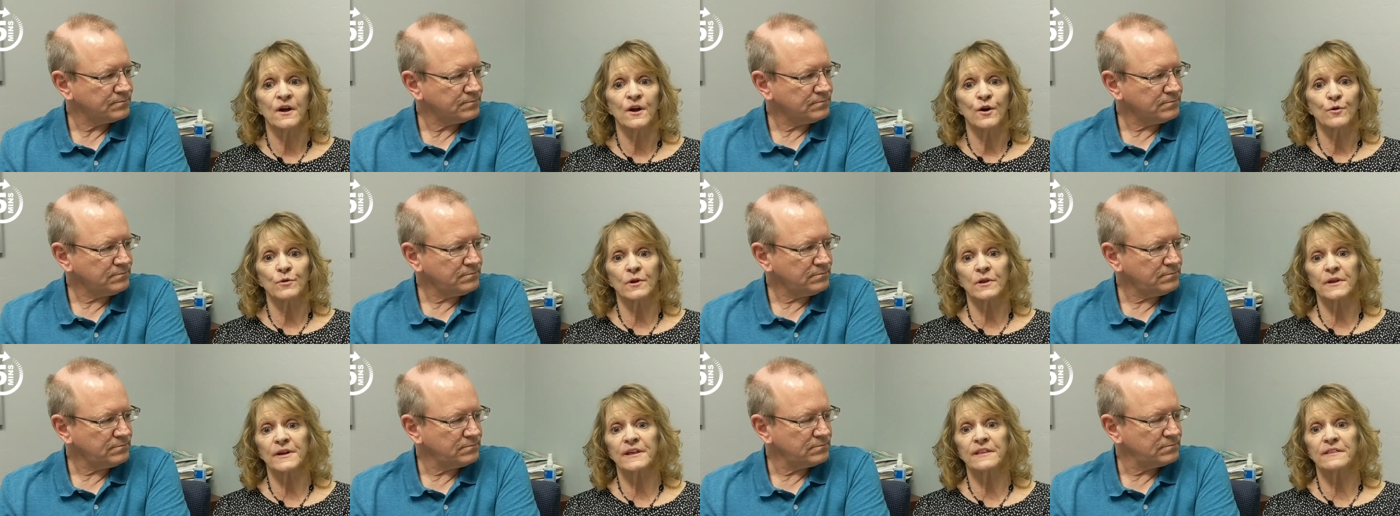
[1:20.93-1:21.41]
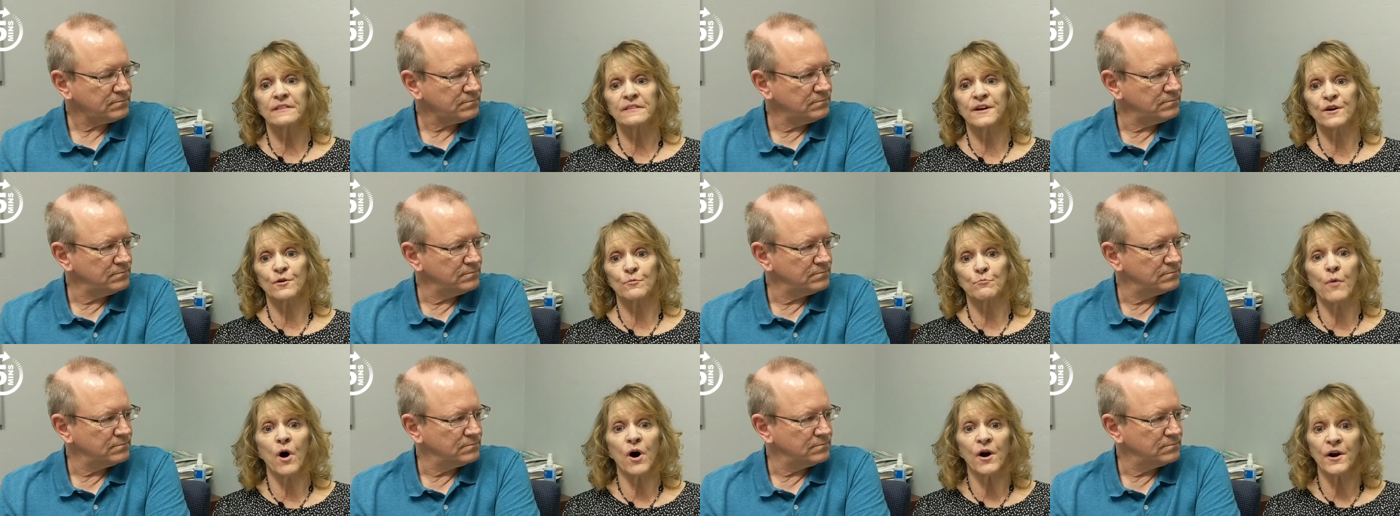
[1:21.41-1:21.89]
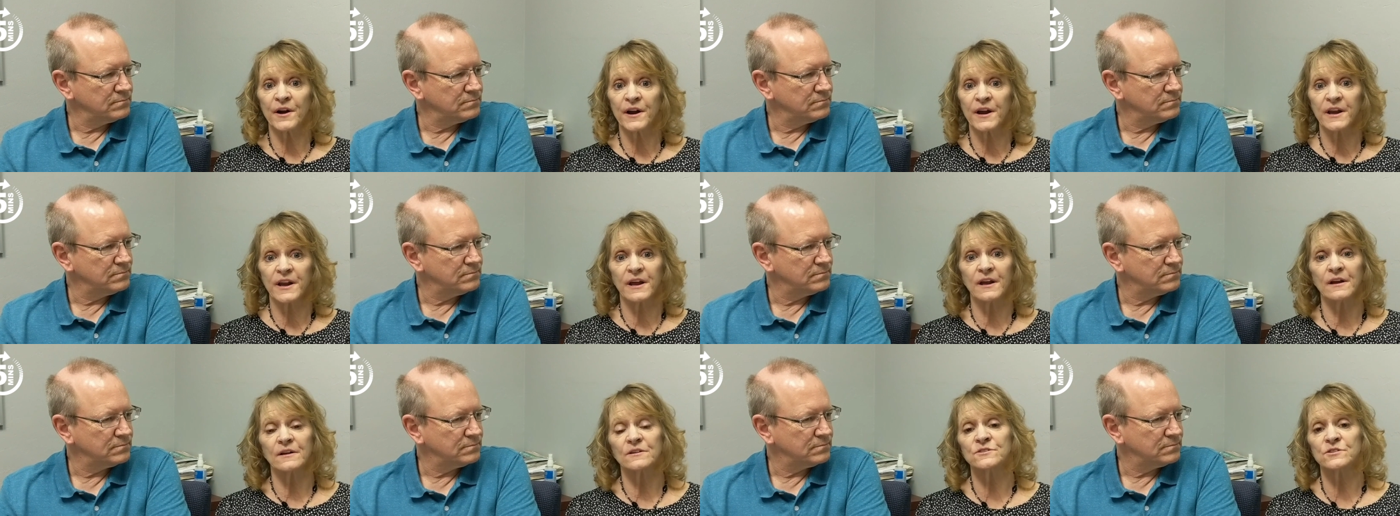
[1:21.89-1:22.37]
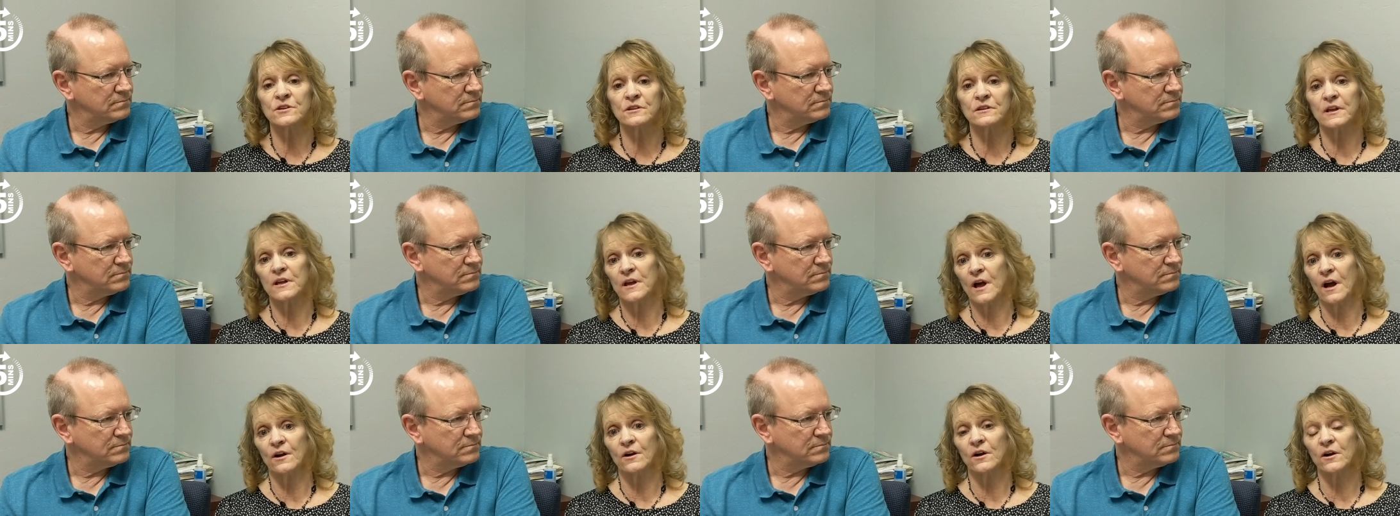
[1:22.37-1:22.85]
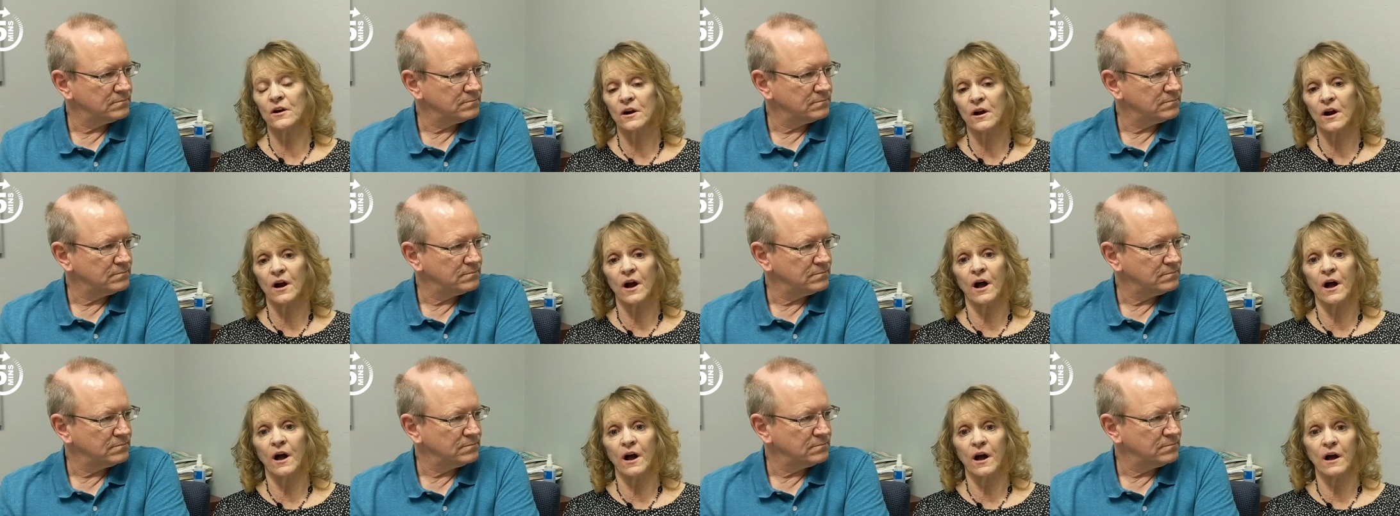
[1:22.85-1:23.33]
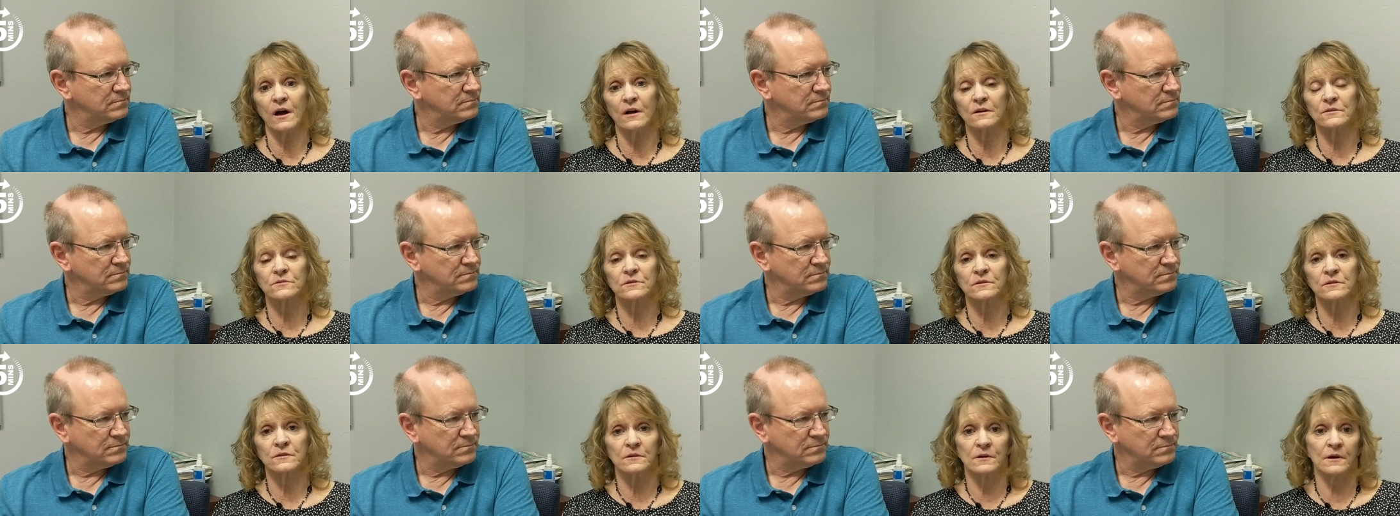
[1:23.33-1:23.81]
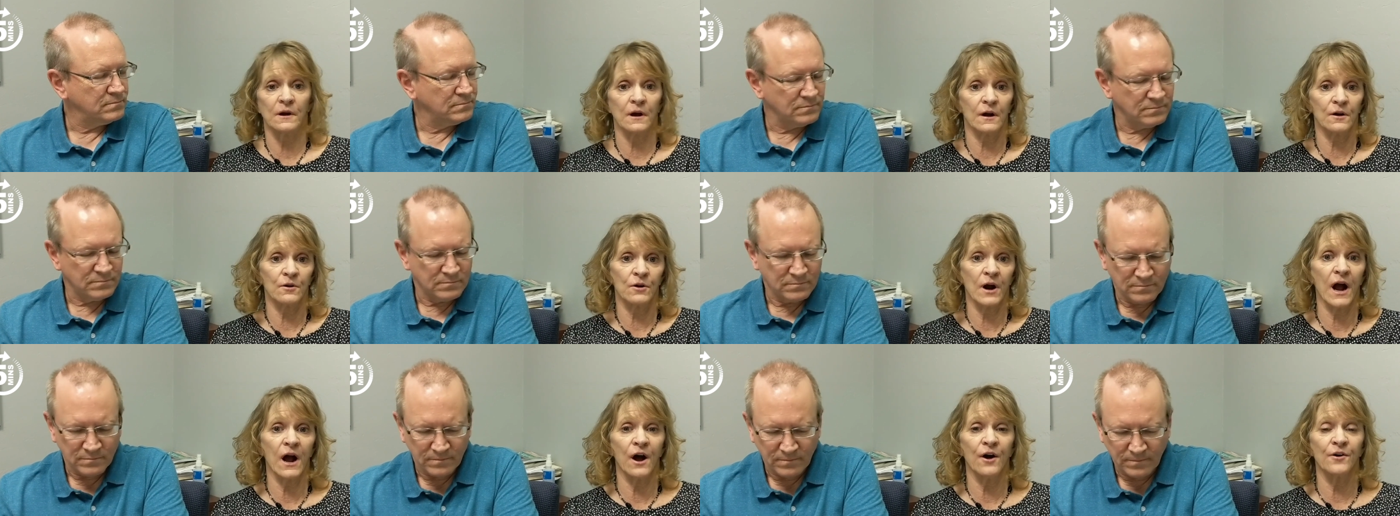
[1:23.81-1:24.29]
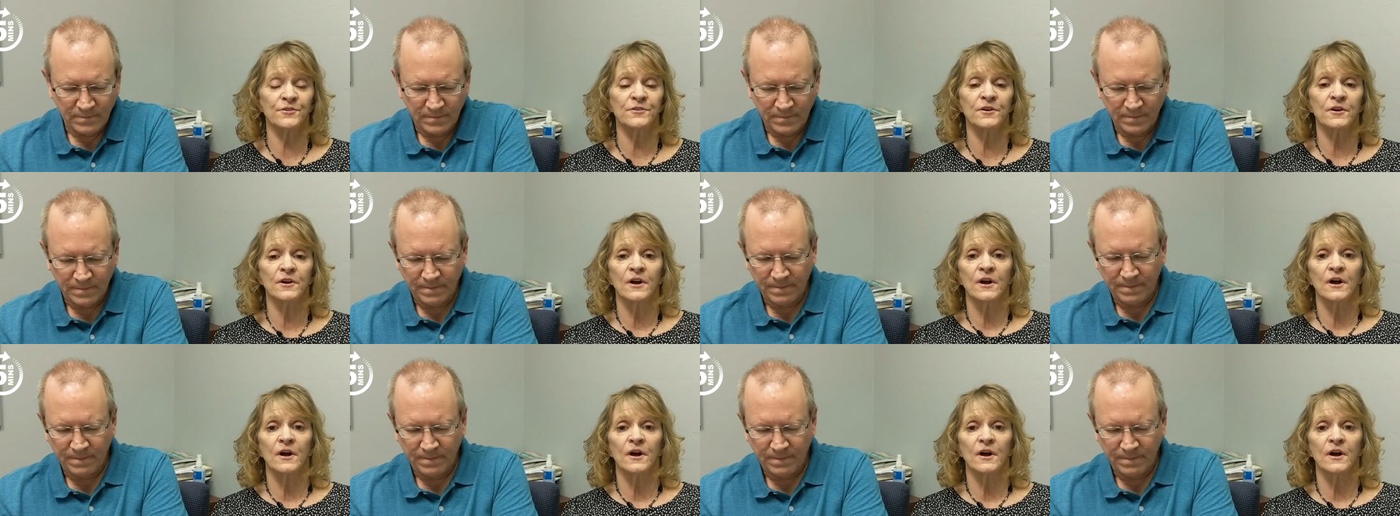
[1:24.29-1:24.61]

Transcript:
Speaker 1: really their marketing to the younger uh, uh, crowd.